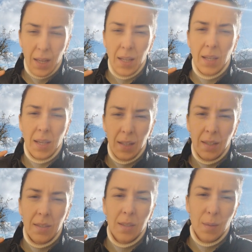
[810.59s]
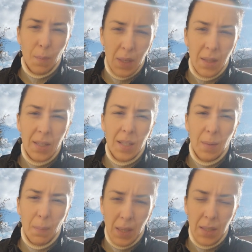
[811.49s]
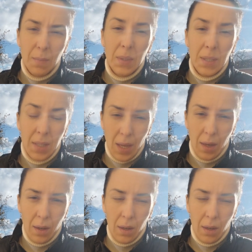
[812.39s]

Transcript: He cannot admit that he made a mistake.